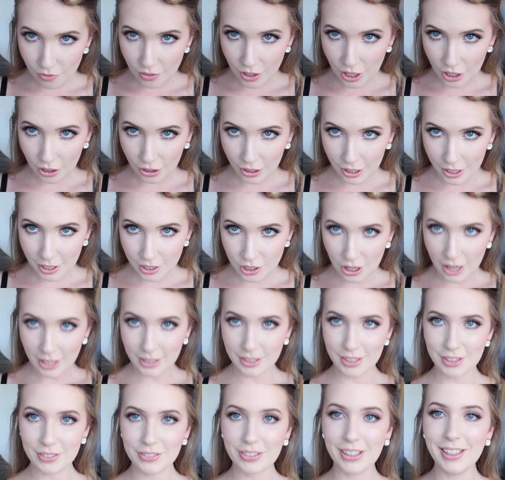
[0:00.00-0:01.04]
Very
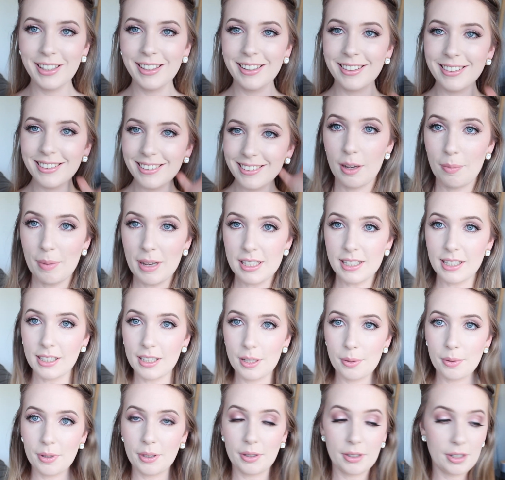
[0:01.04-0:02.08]
attractive. Now
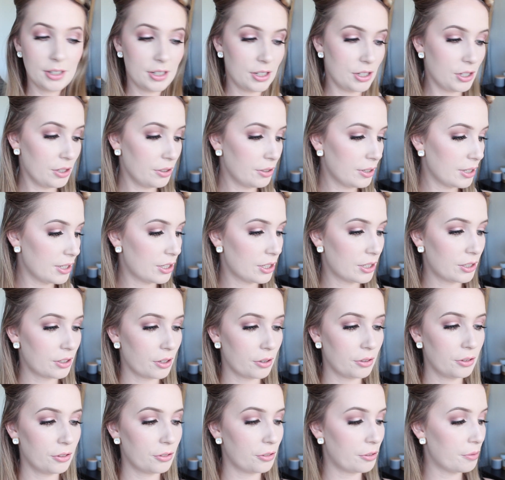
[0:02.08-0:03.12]
basically what I'm going to do is just
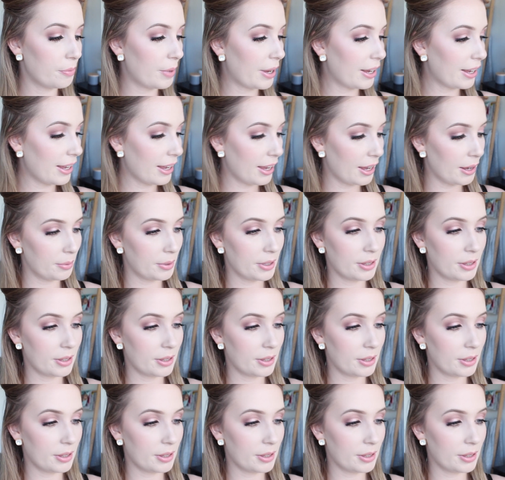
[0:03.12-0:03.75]
go through my hair